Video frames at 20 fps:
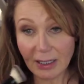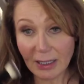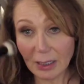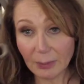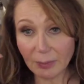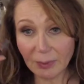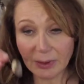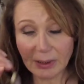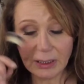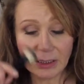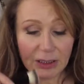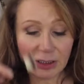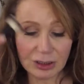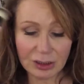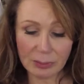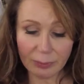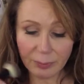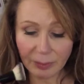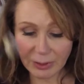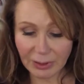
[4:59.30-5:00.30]

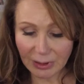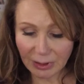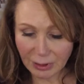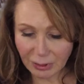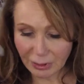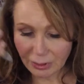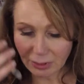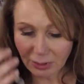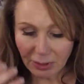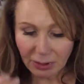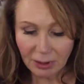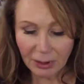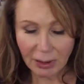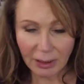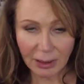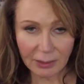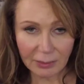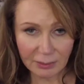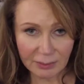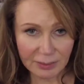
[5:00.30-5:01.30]
application blender,
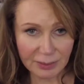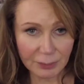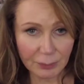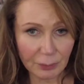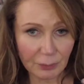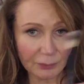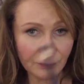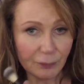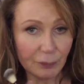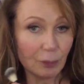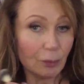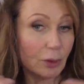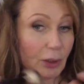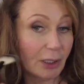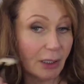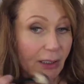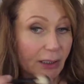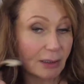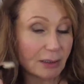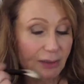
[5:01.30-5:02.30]
and the
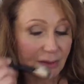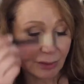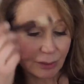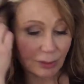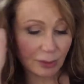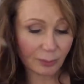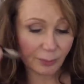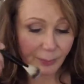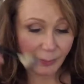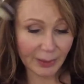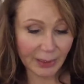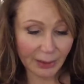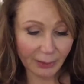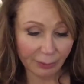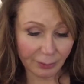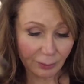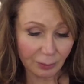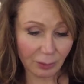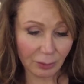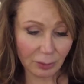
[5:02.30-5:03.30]
204 is your
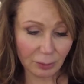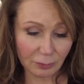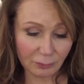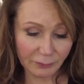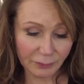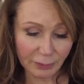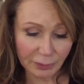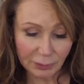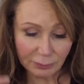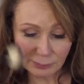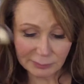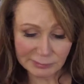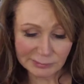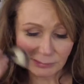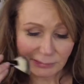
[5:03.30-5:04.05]
powder all over